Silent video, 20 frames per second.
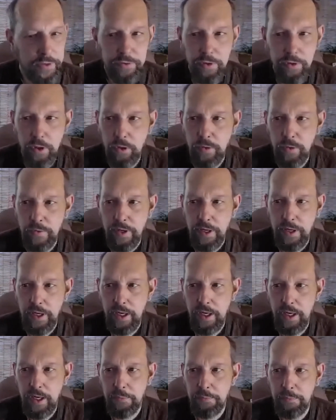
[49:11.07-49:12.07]

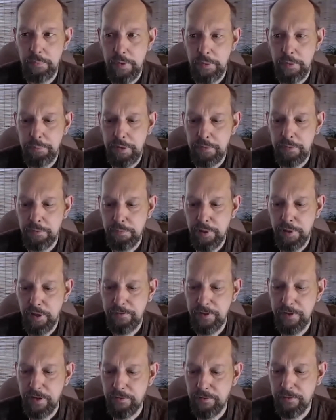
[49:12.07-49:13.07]
So it'd be
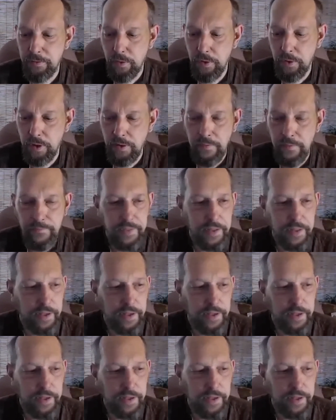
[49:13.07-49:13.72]
perfect for